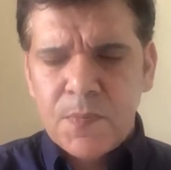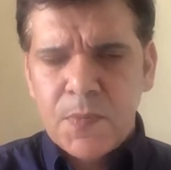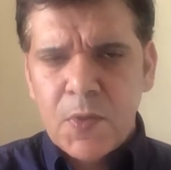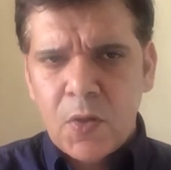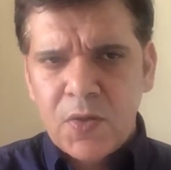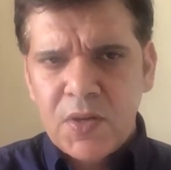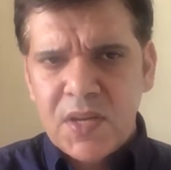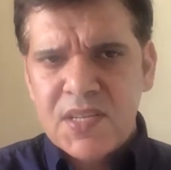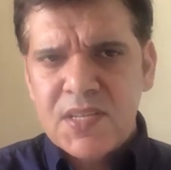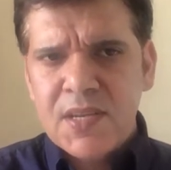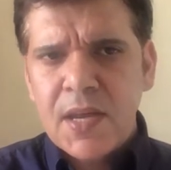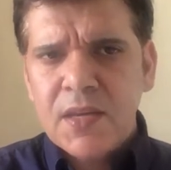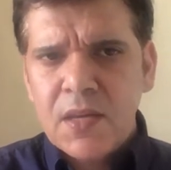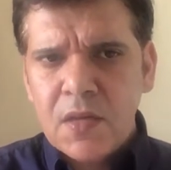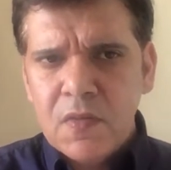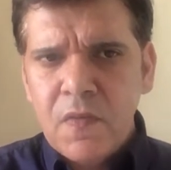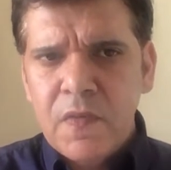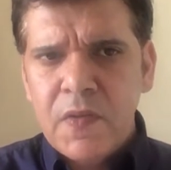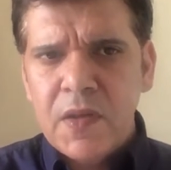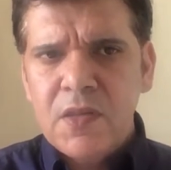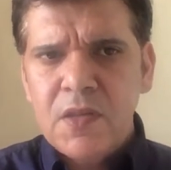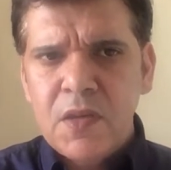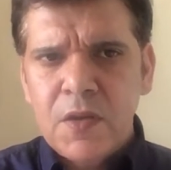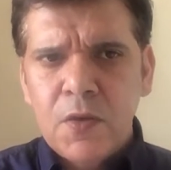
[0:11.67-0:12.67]
On the second
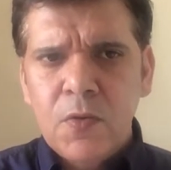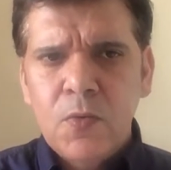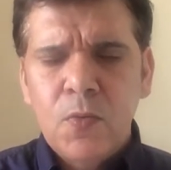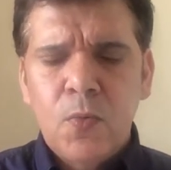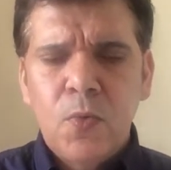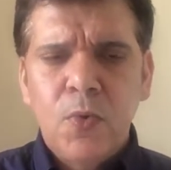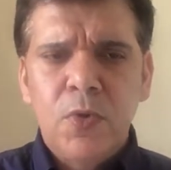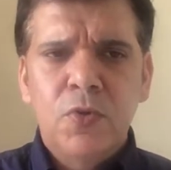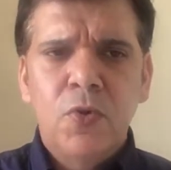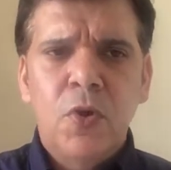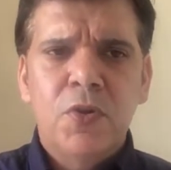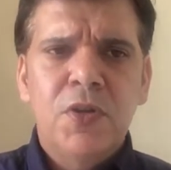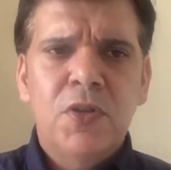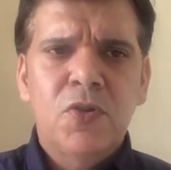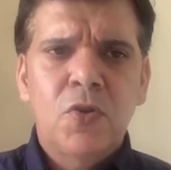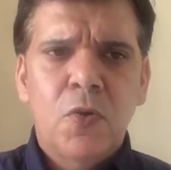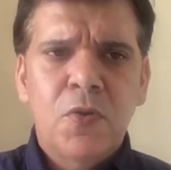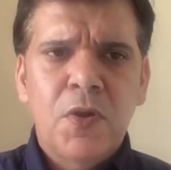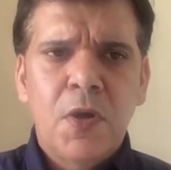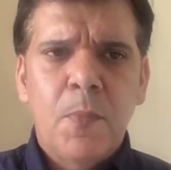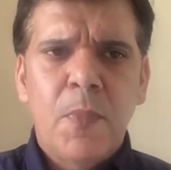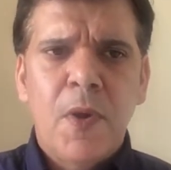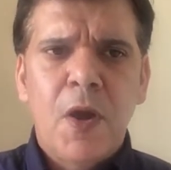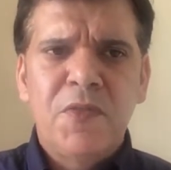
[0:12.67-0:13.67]
video we're going to
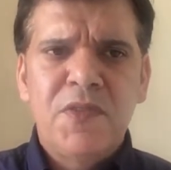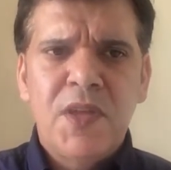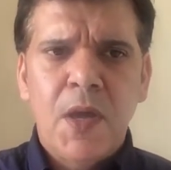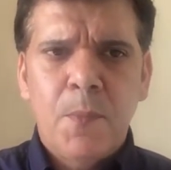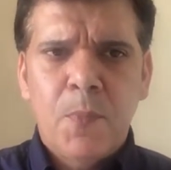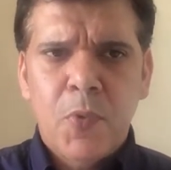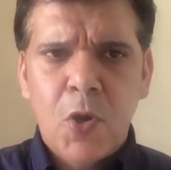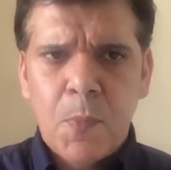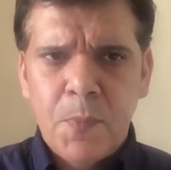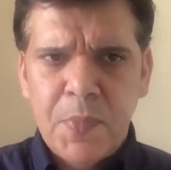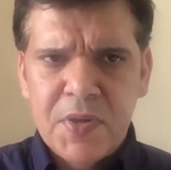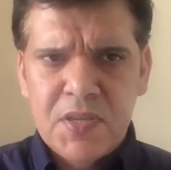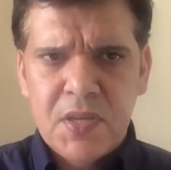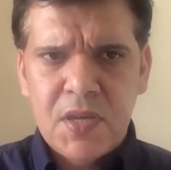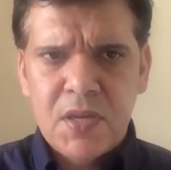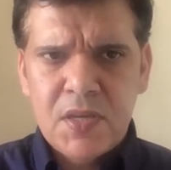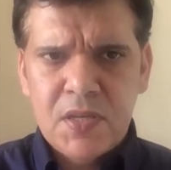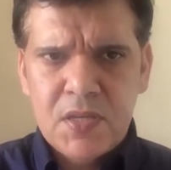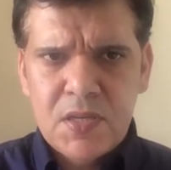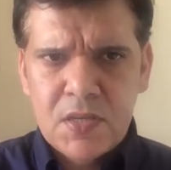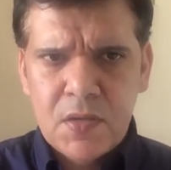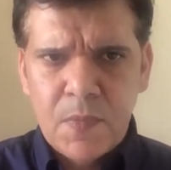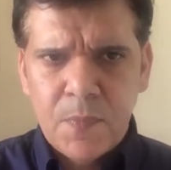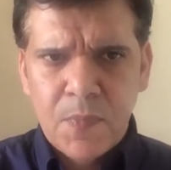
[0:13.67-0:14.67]
talk about their
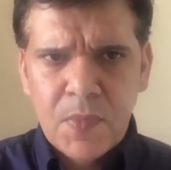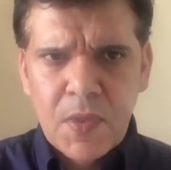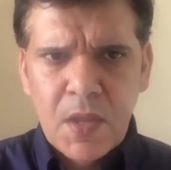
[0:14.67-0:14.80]
properties.